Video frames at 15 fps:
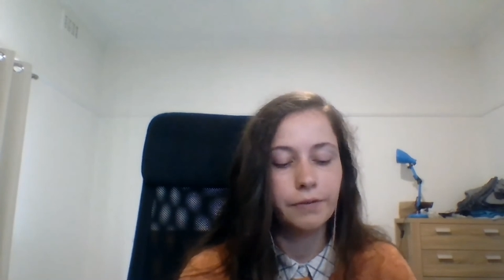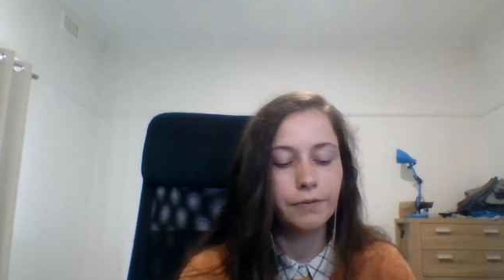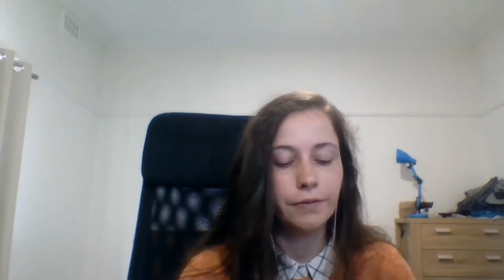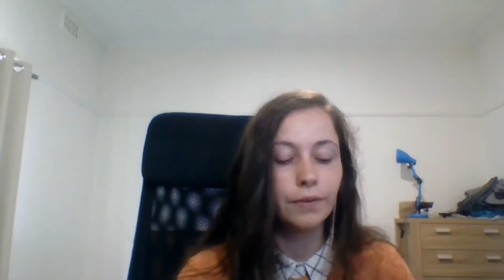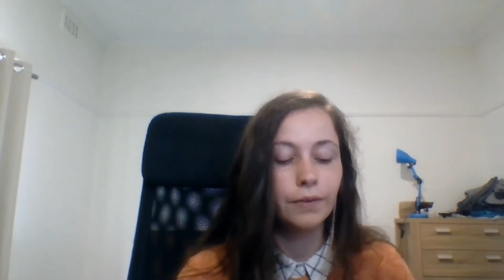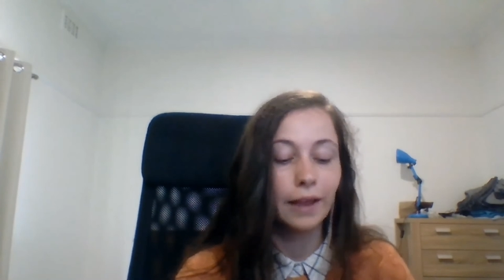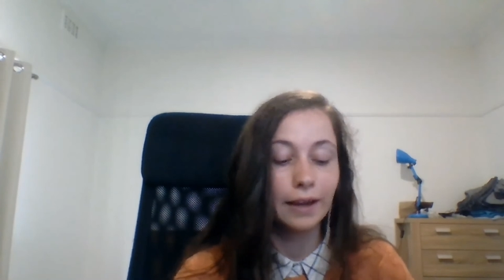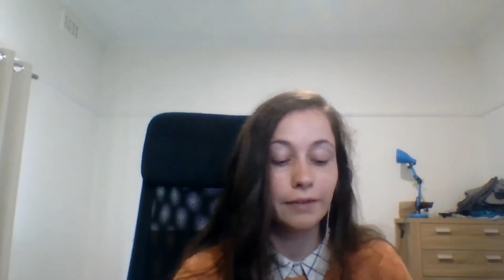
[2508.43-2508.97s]

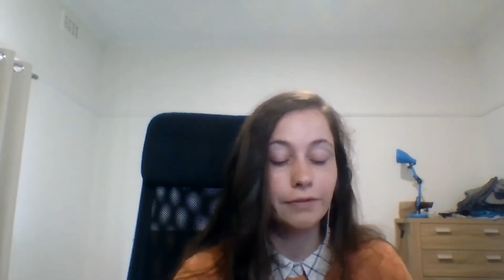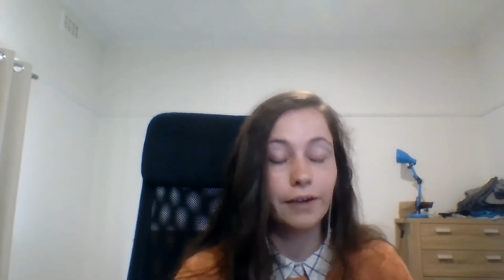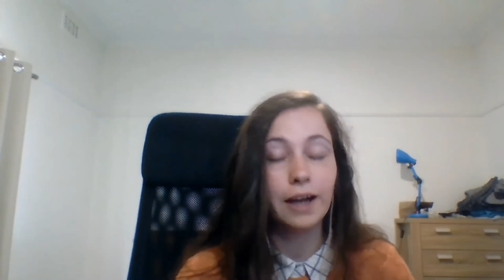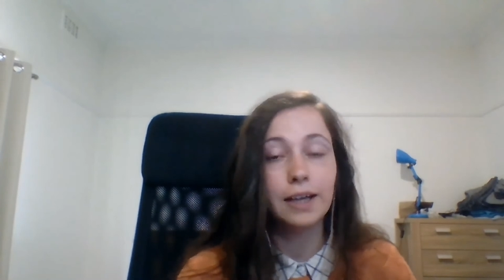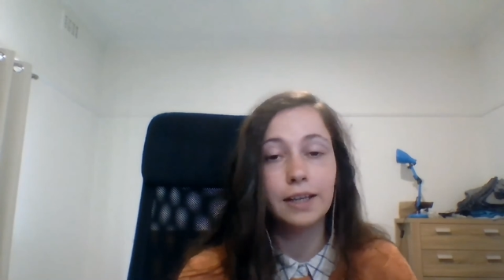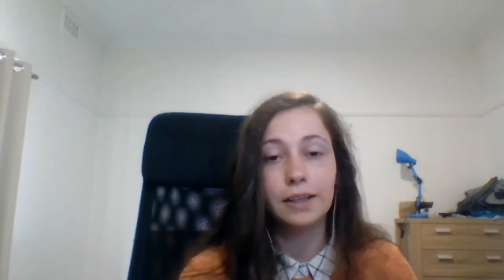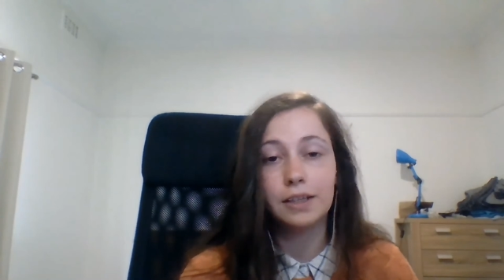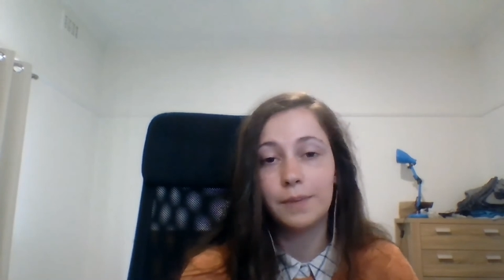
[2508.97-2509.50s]
like
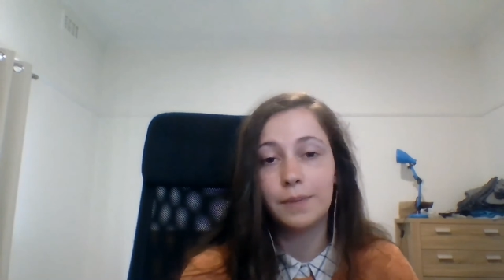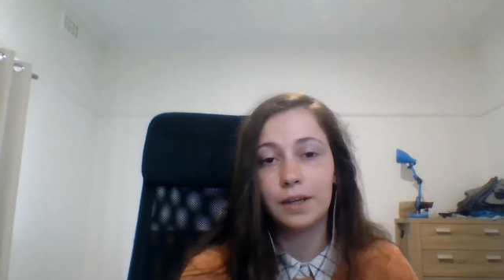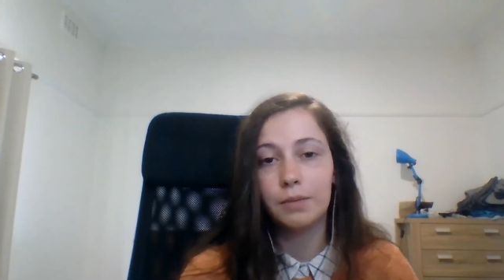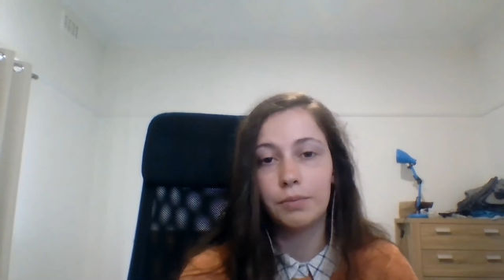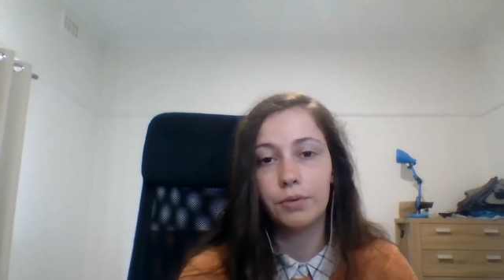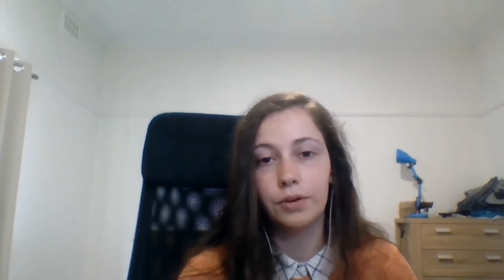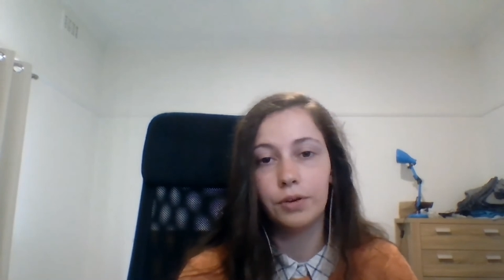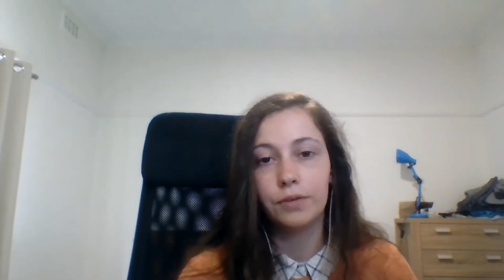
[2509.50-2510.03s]
fracking that has been
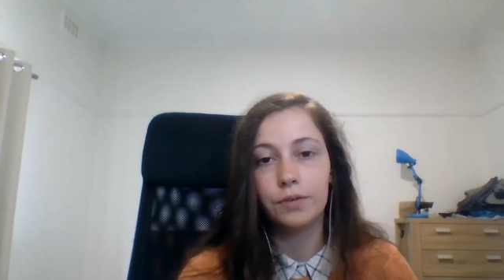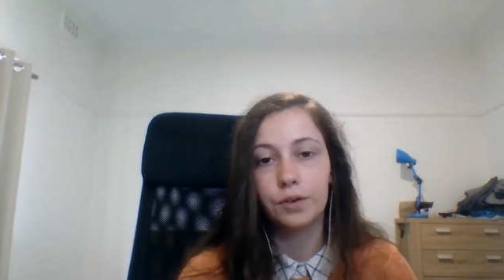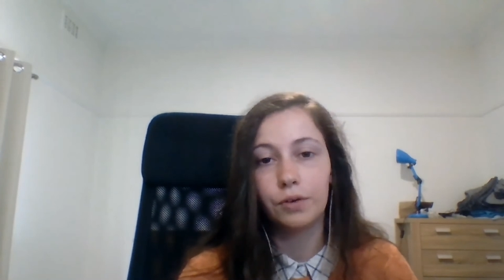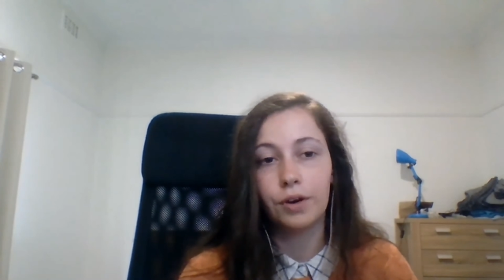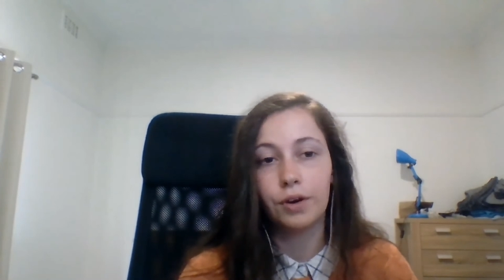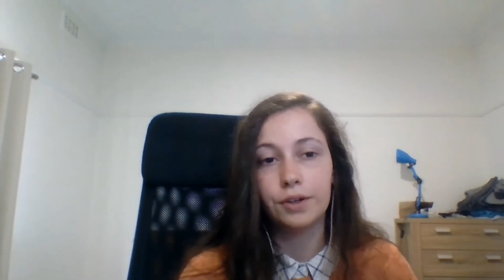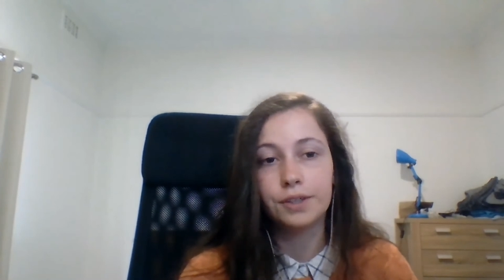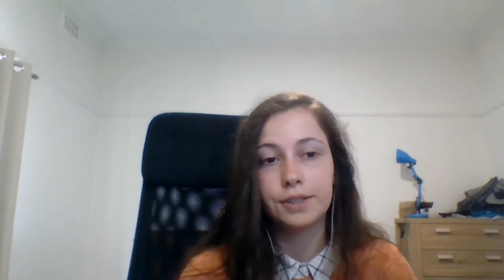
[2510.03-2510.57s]
approved
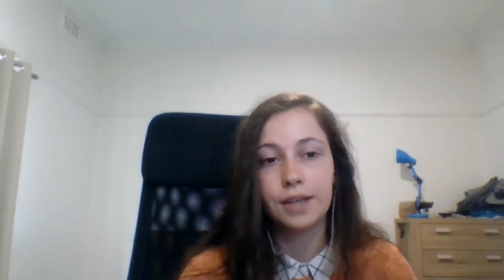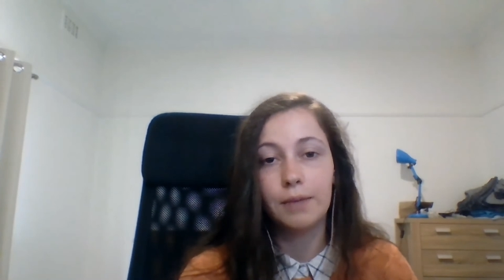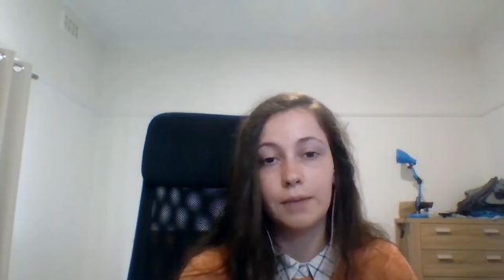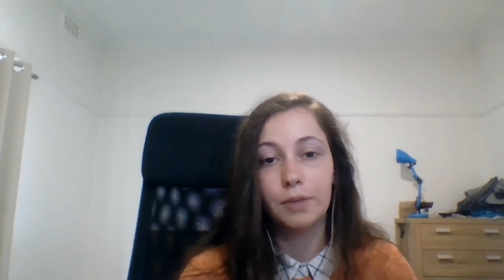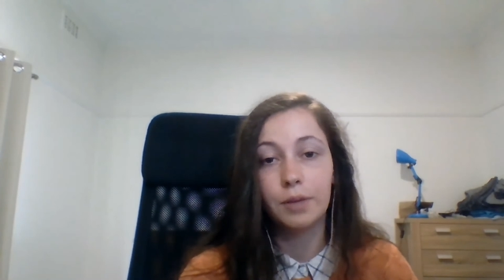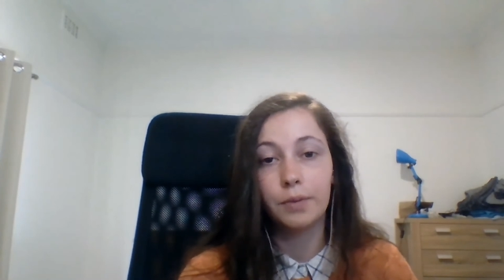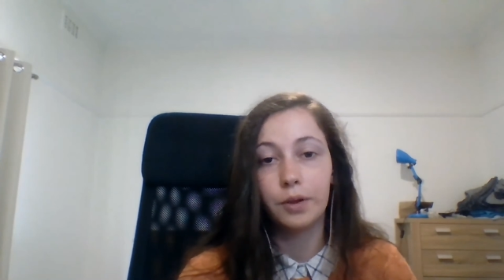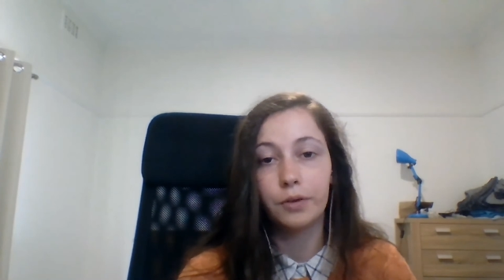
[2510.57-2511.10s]
across
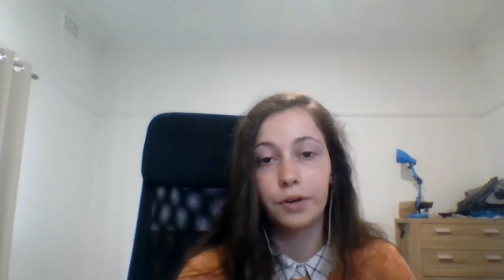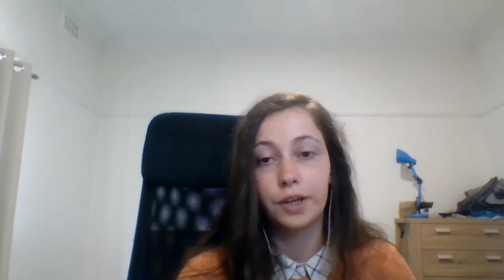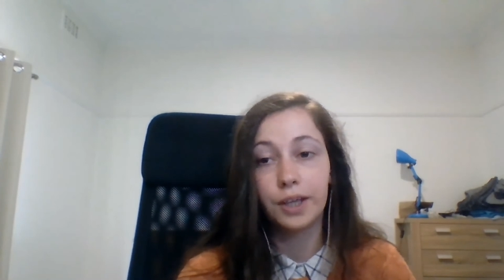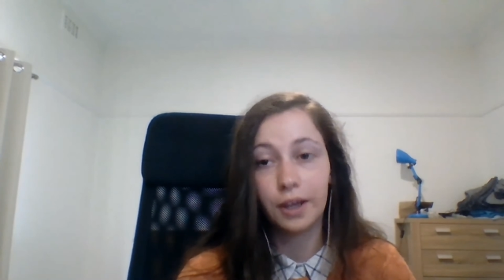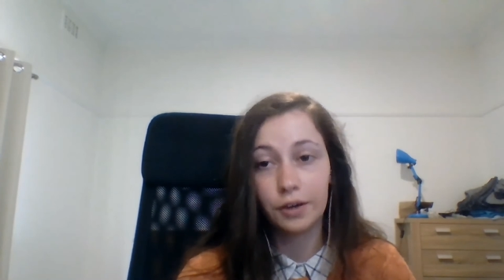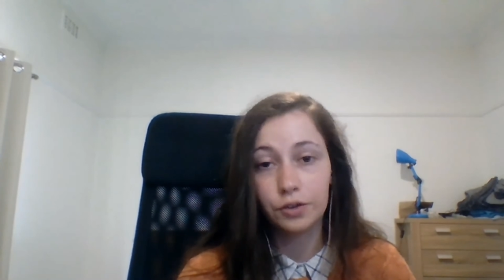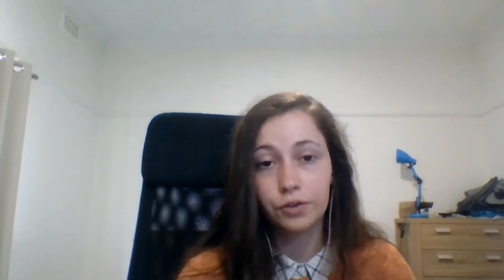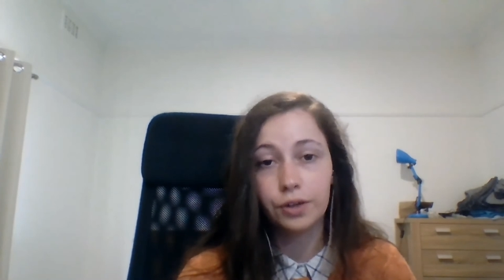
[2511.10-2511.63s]
Gamilaraay
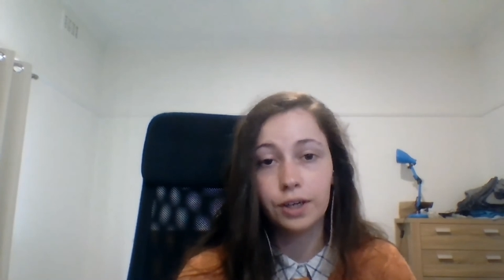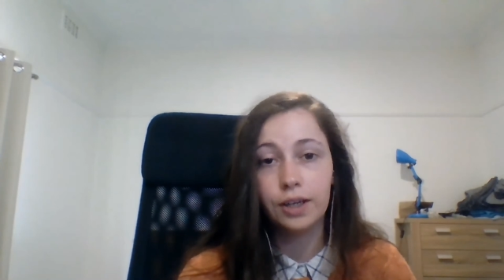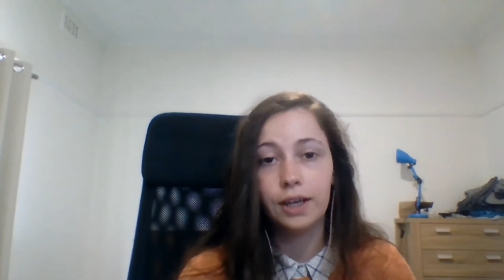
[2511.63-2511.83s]
country,